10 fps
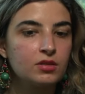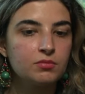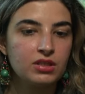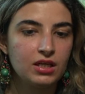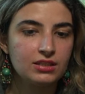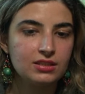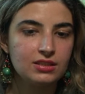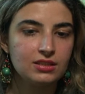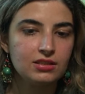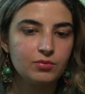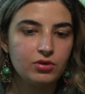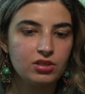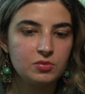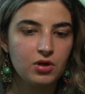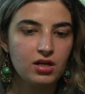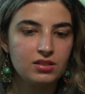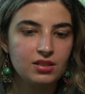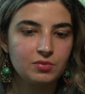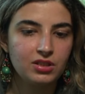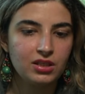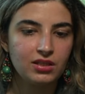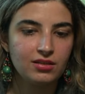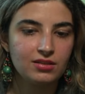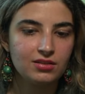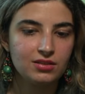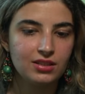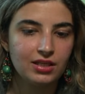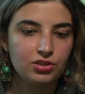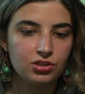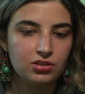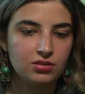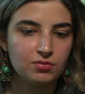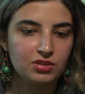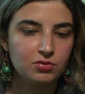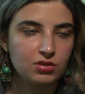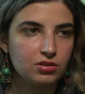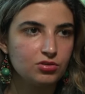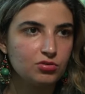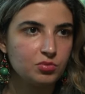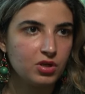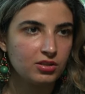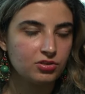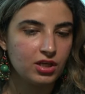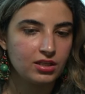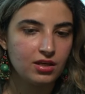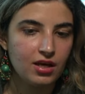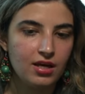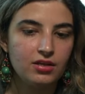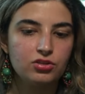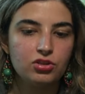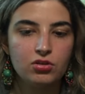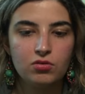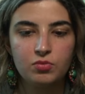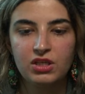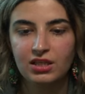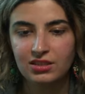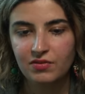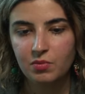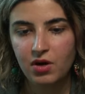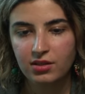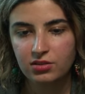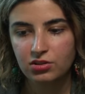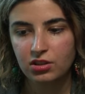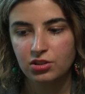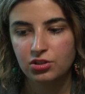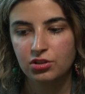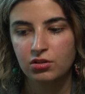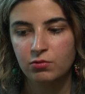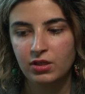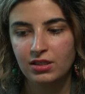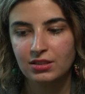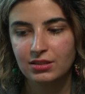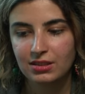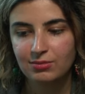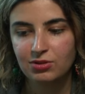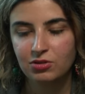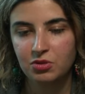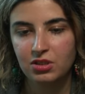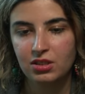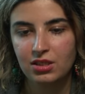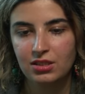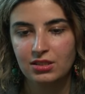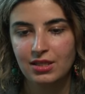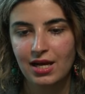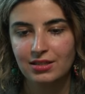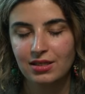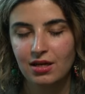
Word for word: Because since opponent's pawn is up here, there's tension between these two pawns, right? So because of the pawn structure, the way it seems to be is that